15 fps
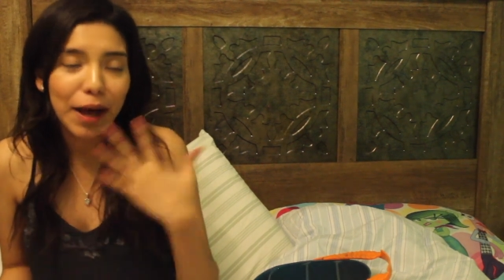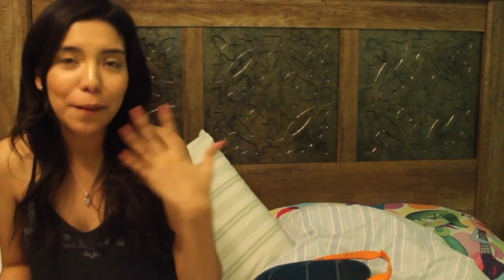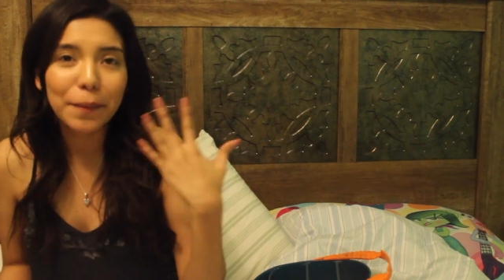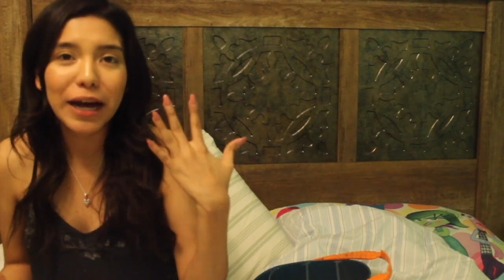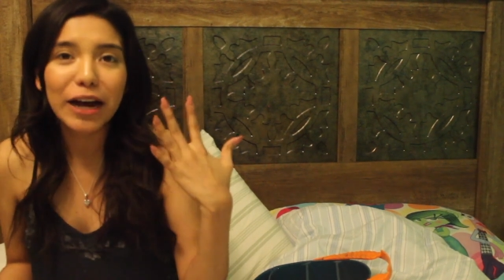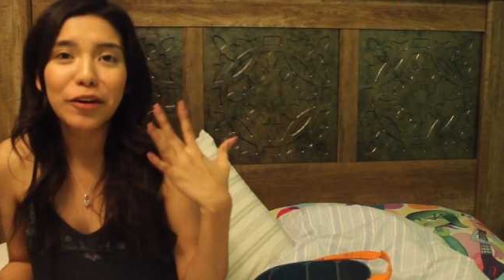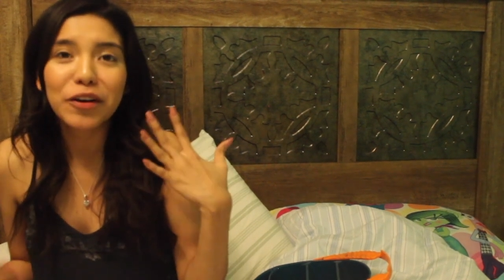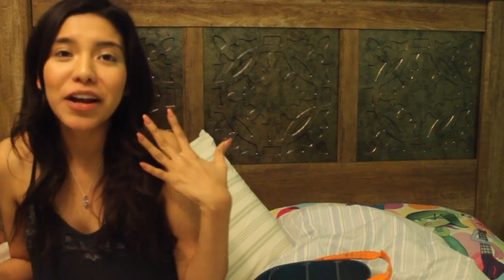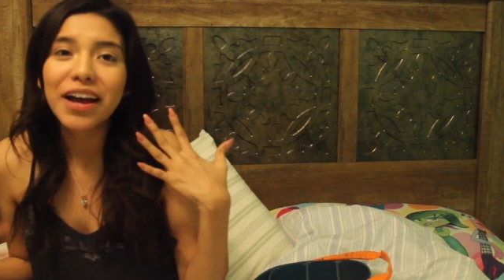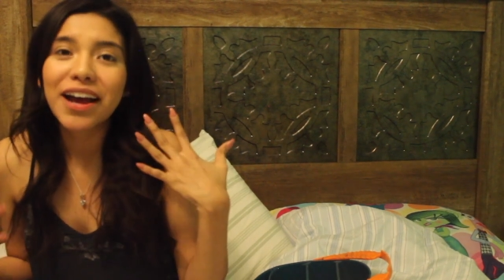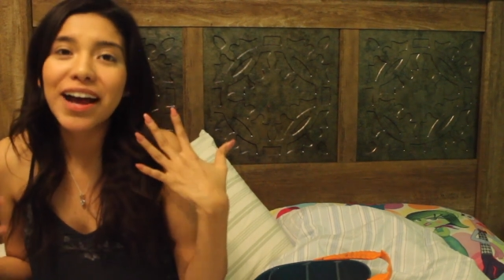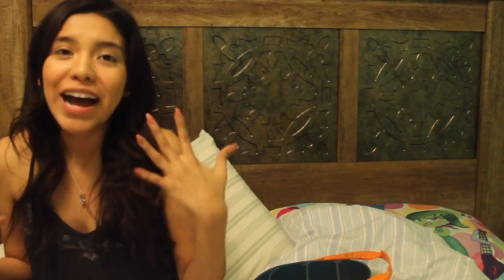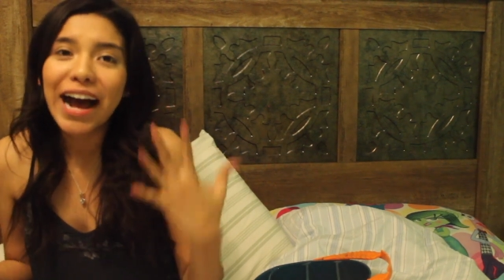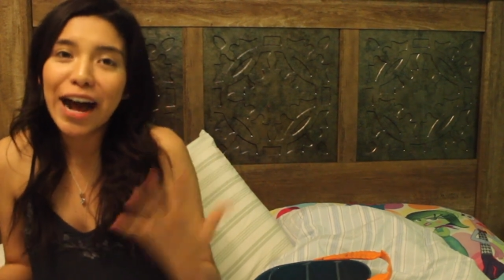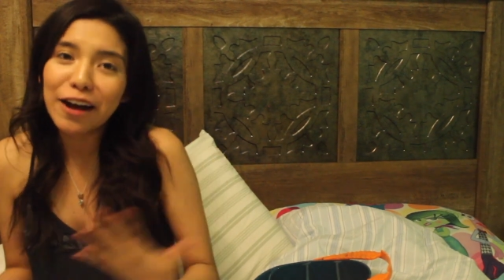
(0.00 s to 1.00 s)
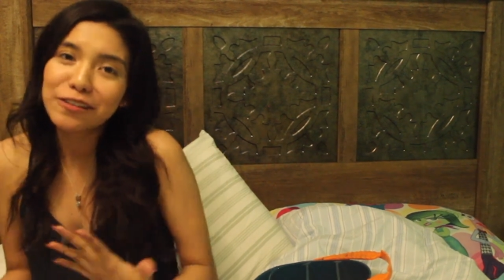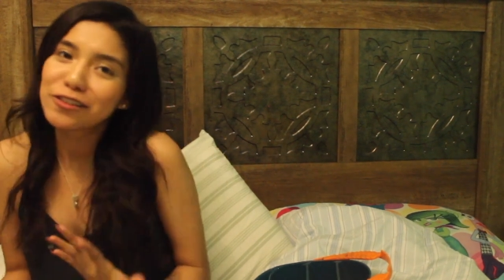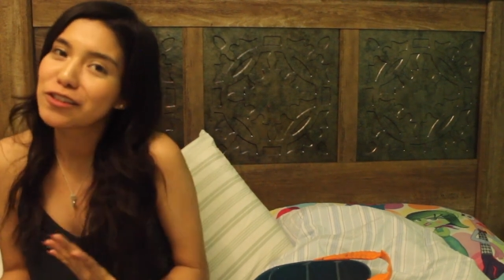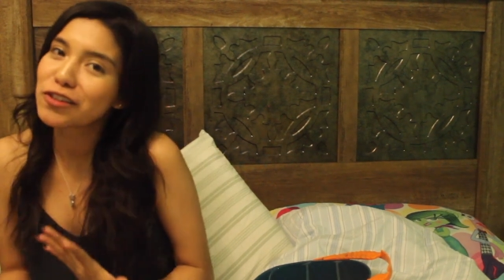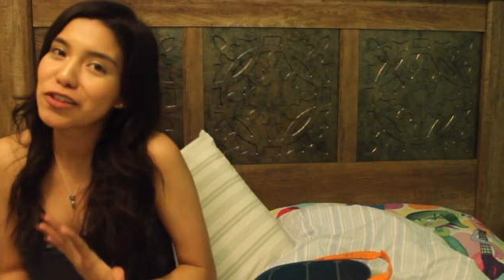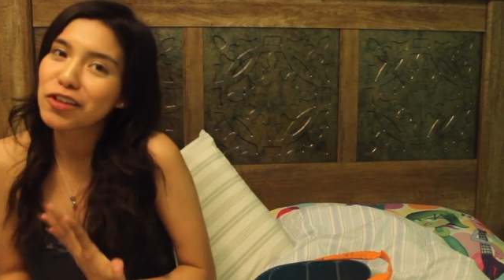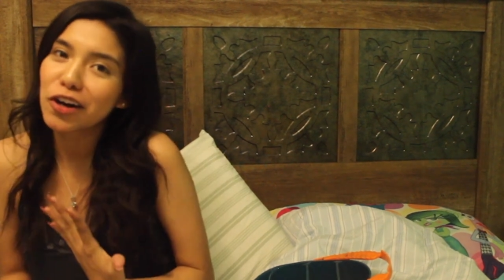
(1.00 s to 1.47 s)
about how
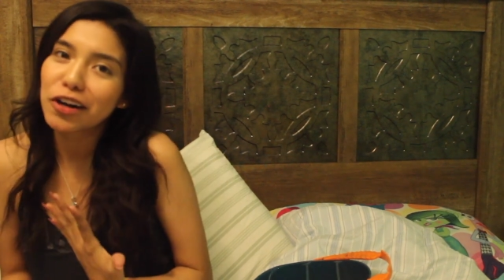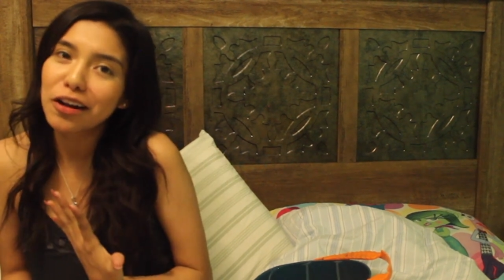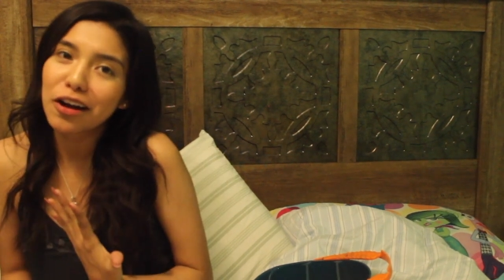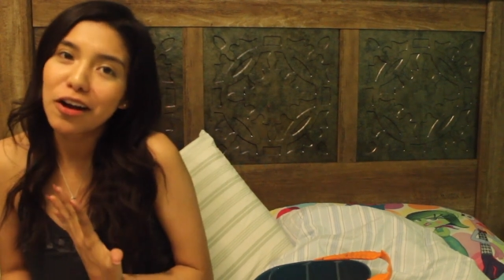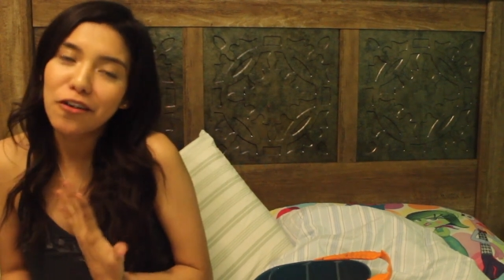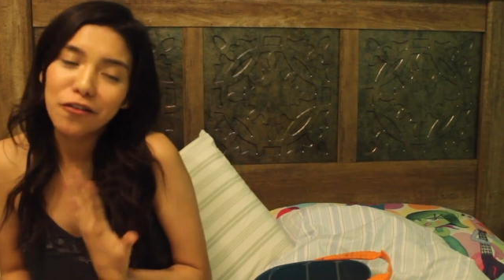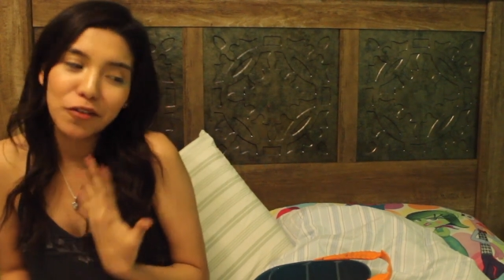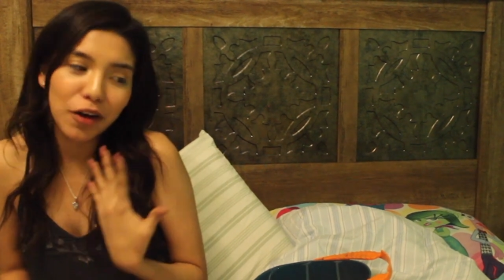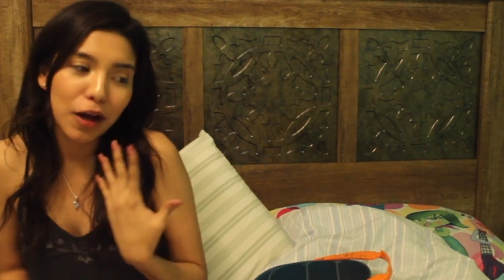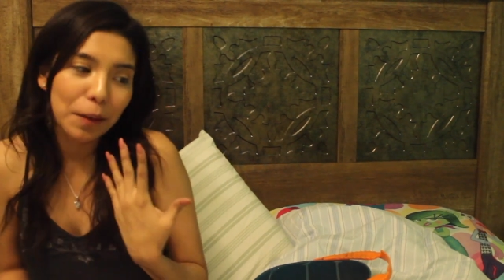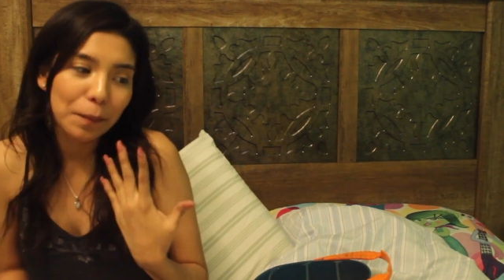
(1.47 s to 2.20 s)
to start off